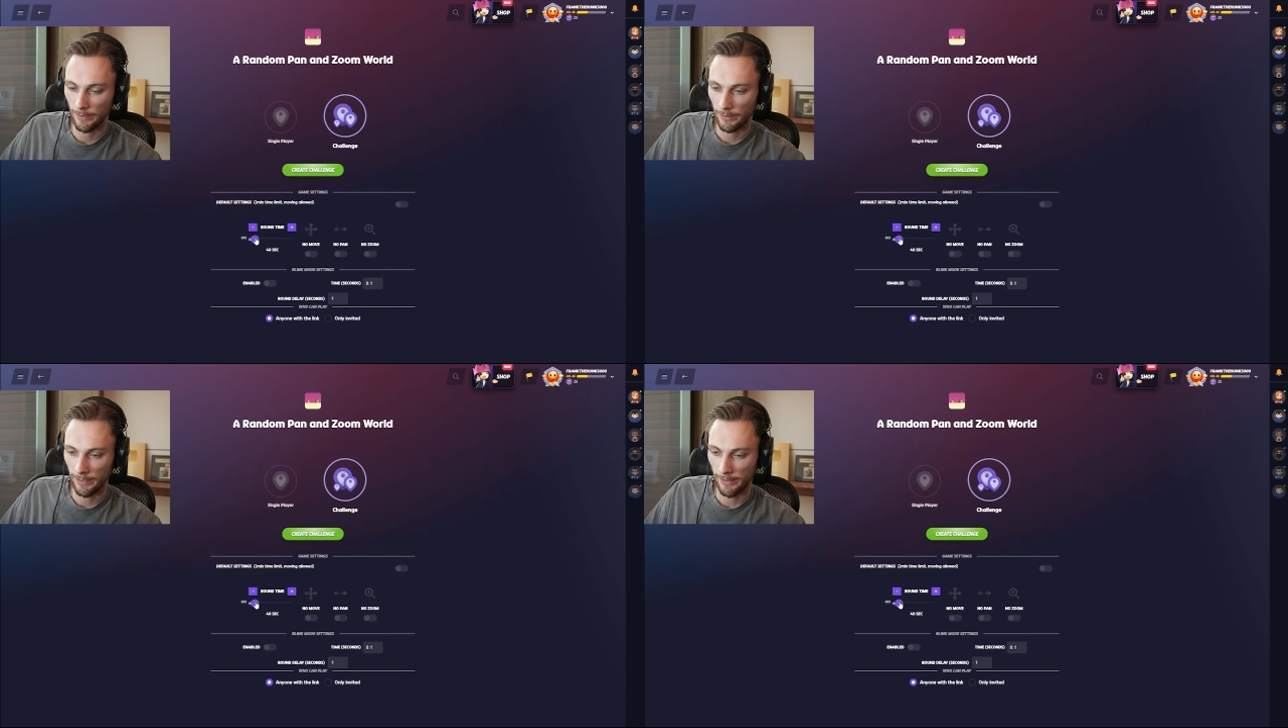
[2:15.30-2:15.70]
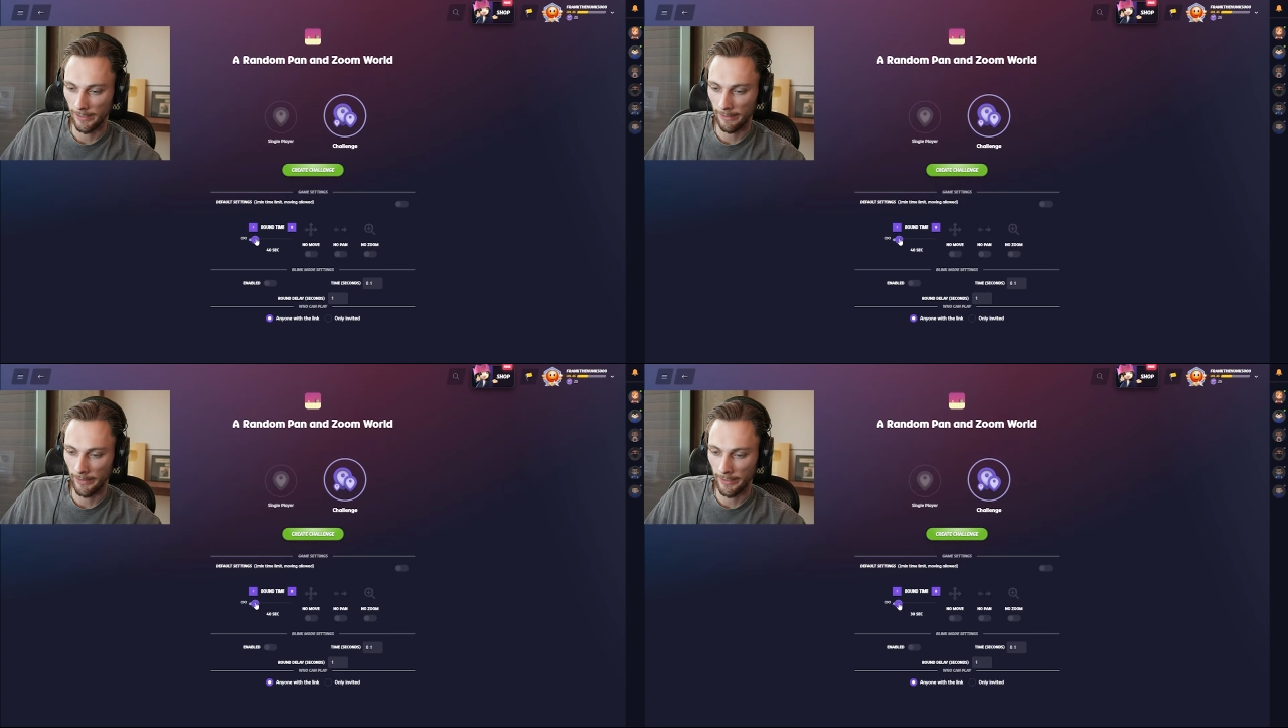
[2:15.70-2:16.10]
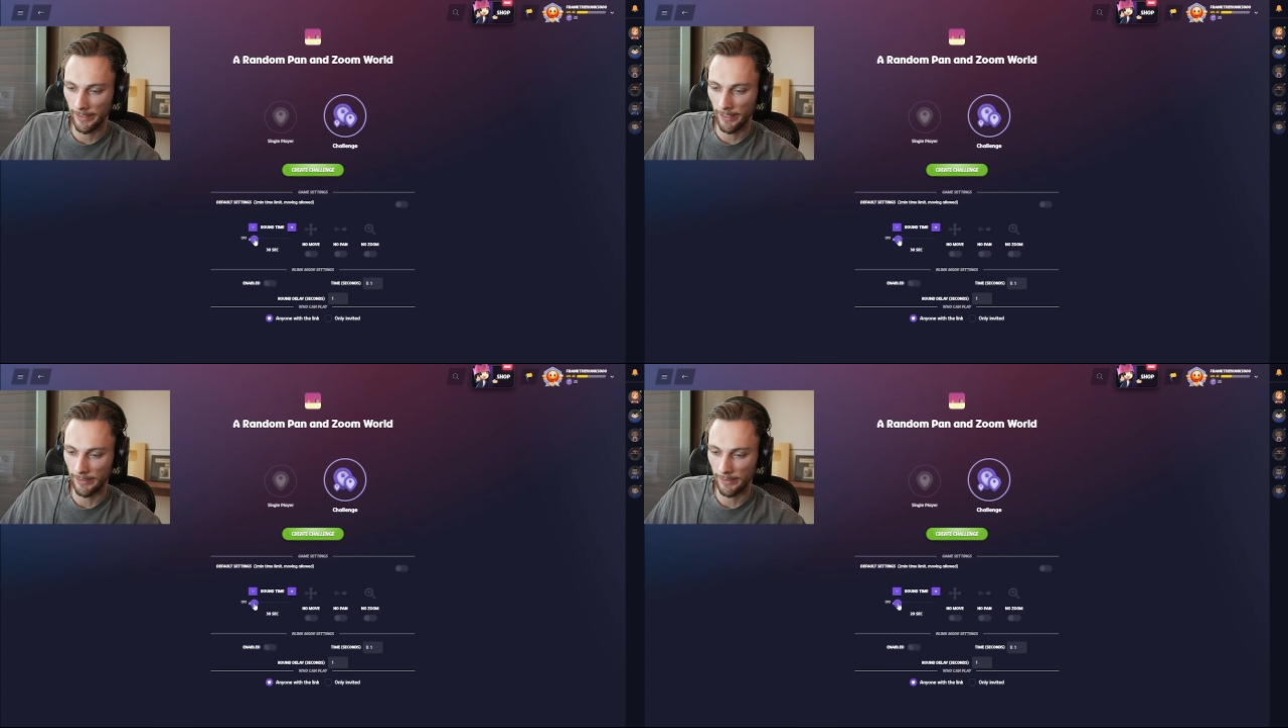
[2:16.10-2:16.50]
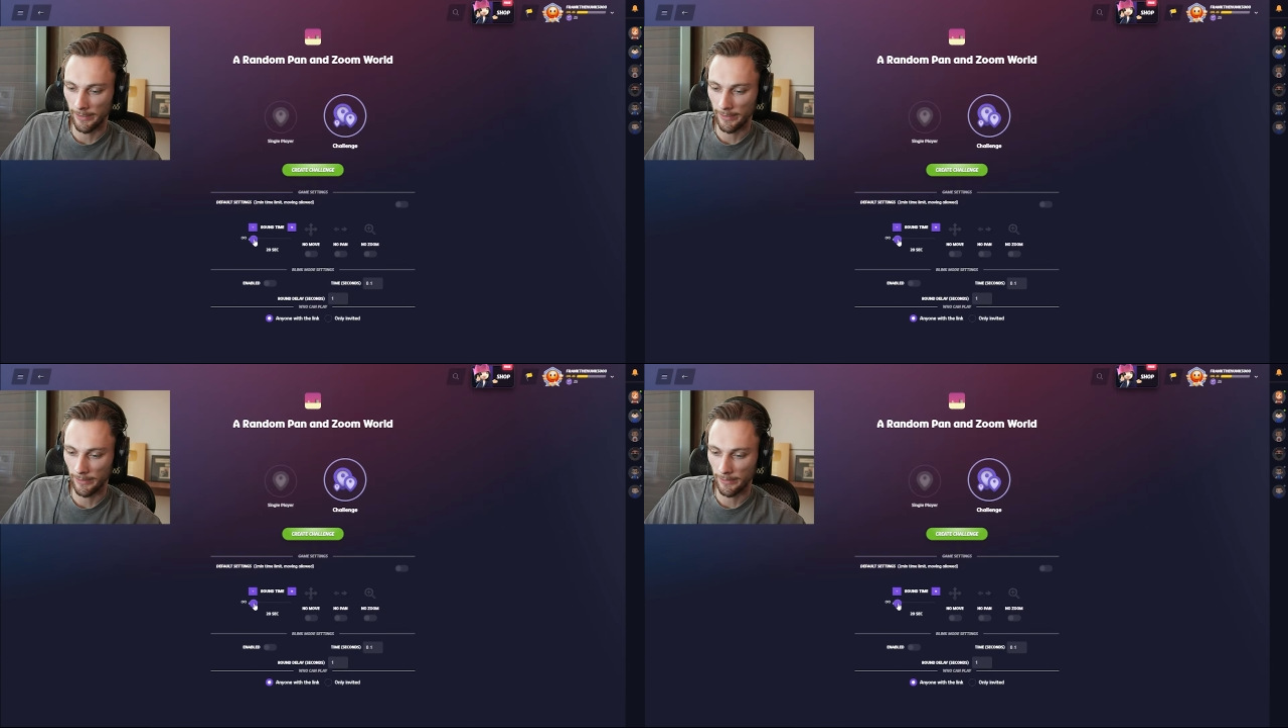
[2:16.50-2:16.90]
guys, I have that KSI
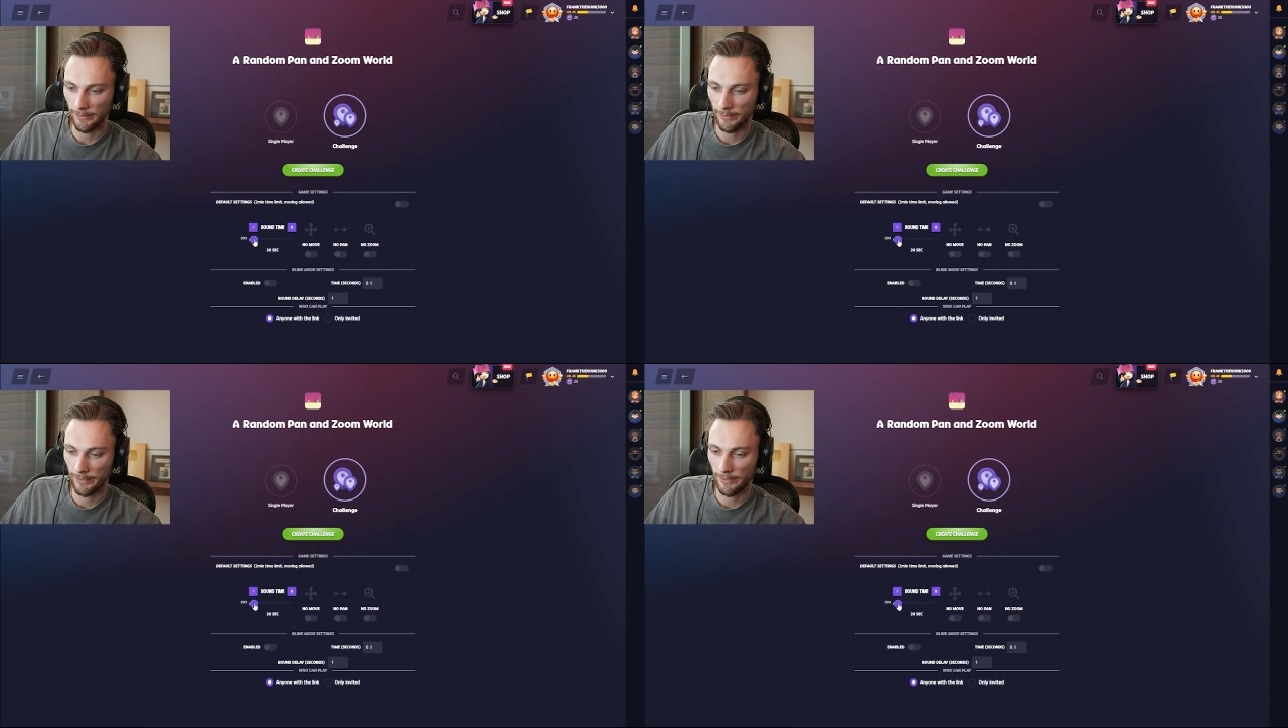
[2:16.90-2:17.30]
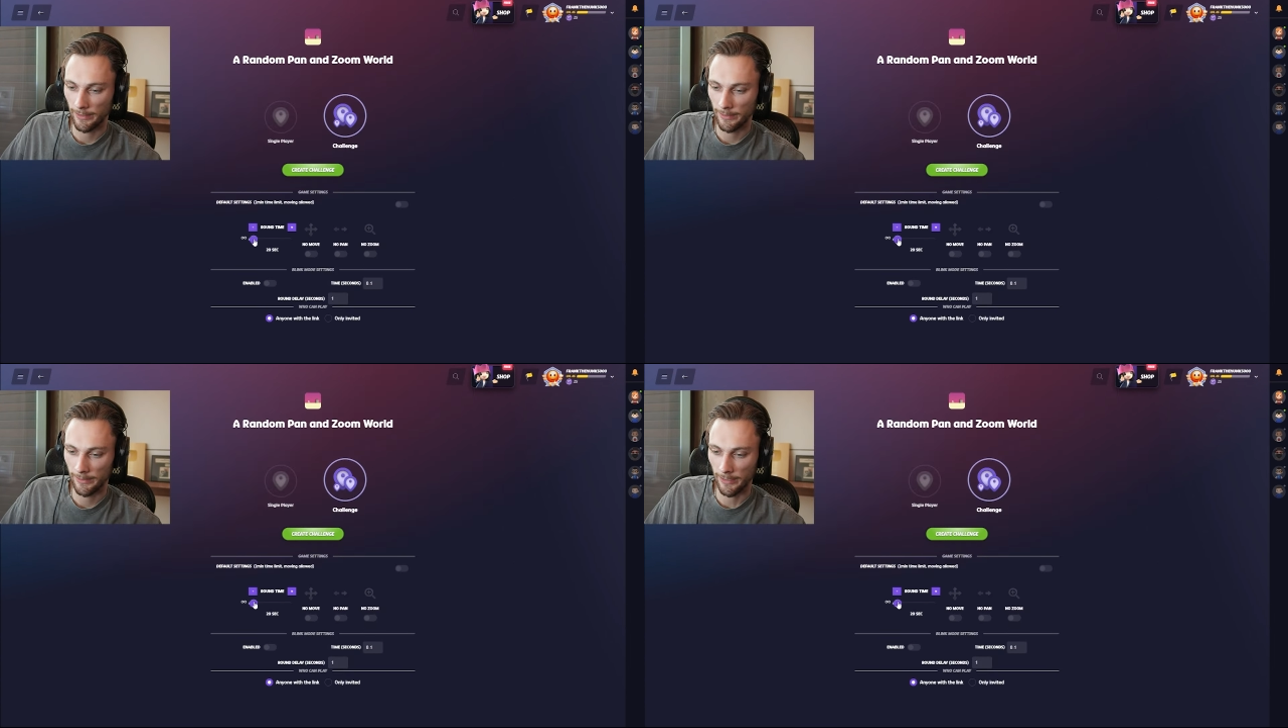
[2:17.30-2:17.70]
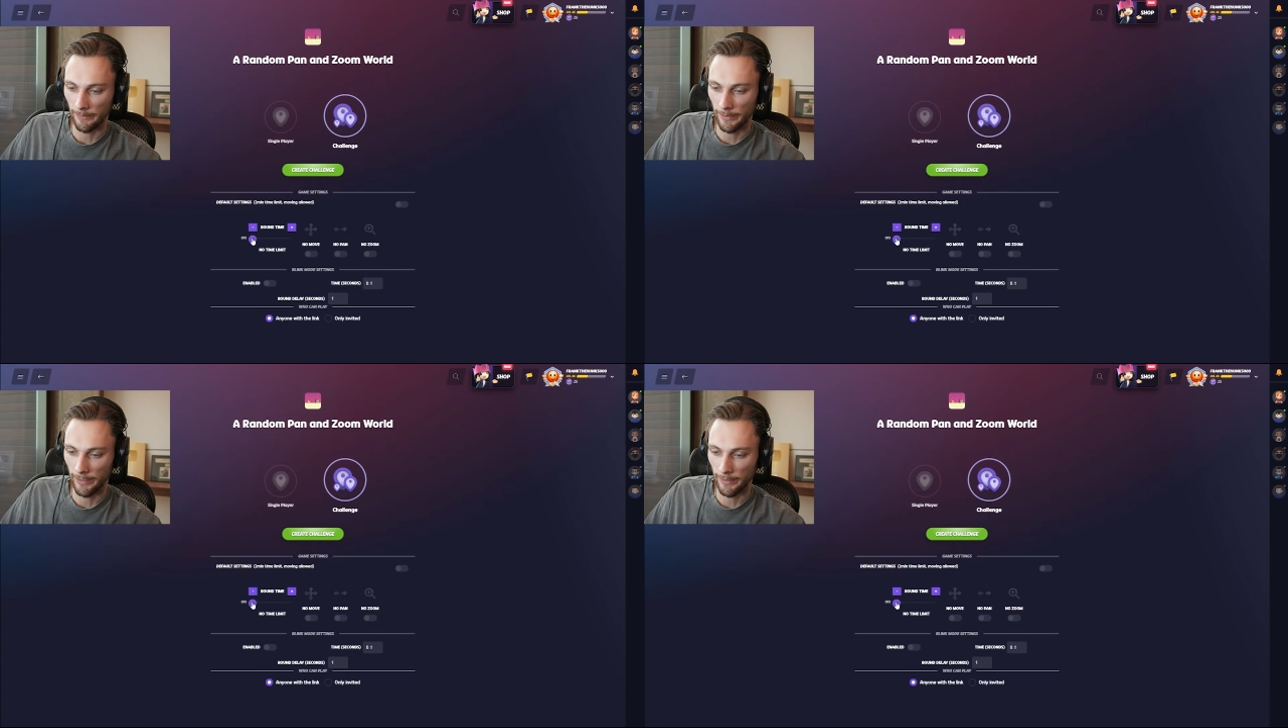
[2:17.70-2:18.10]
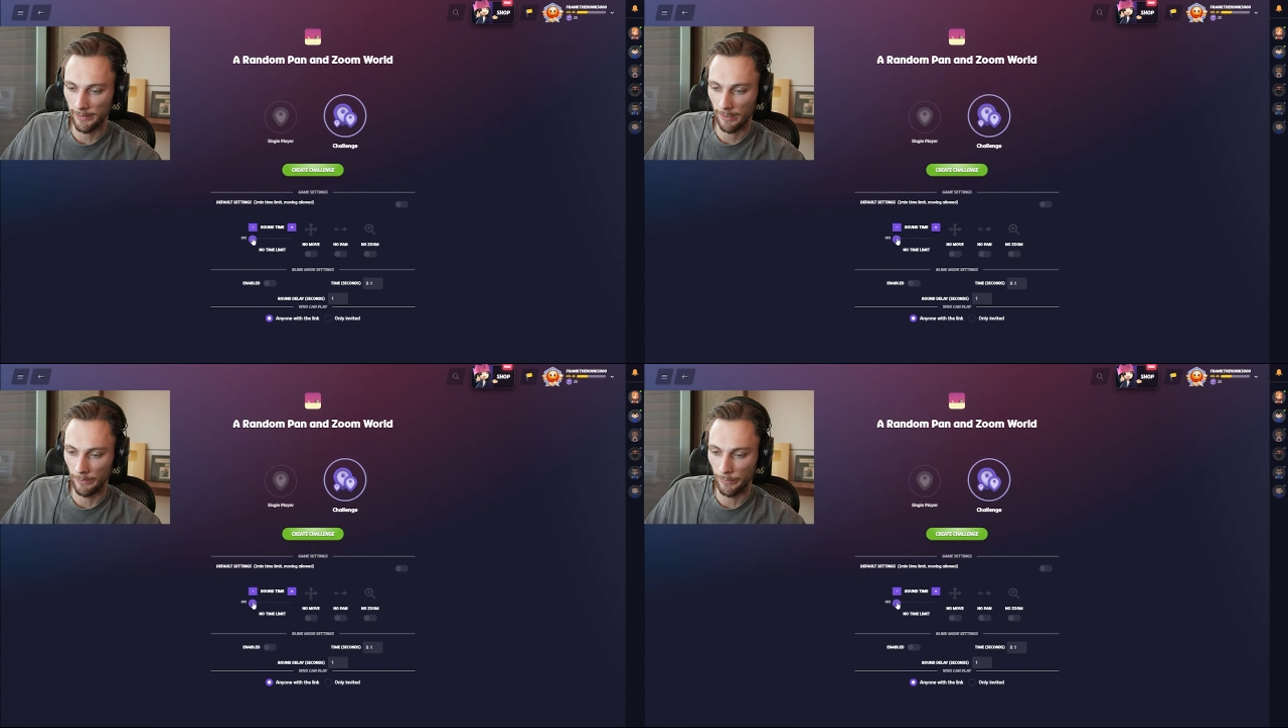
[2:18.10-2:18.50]
song stuck in my head.
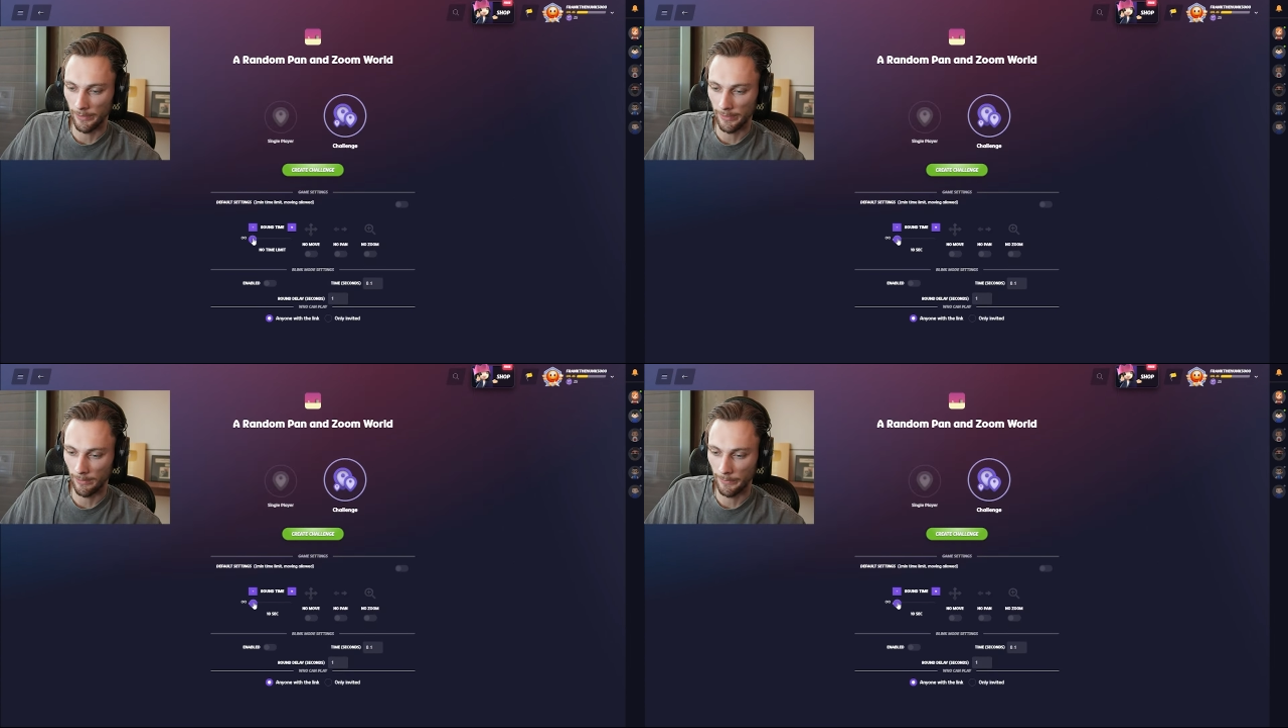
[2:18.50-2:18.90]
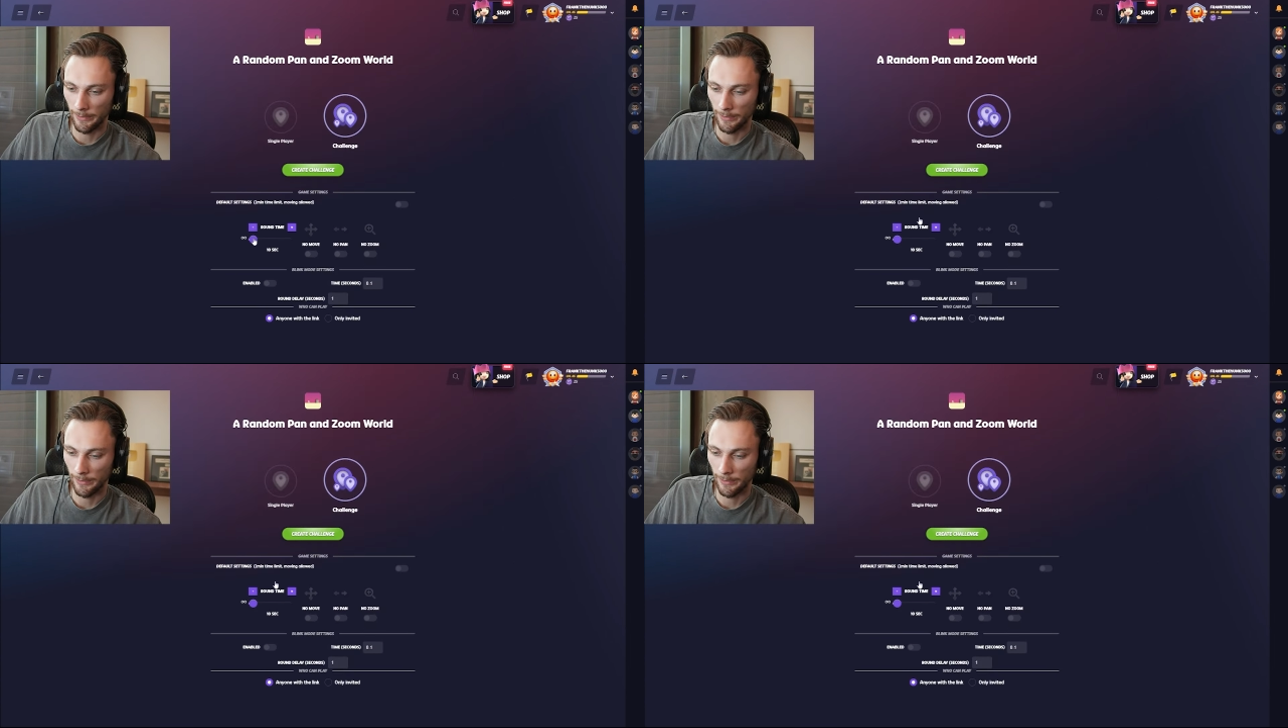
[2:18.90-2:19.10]
Someone please help me.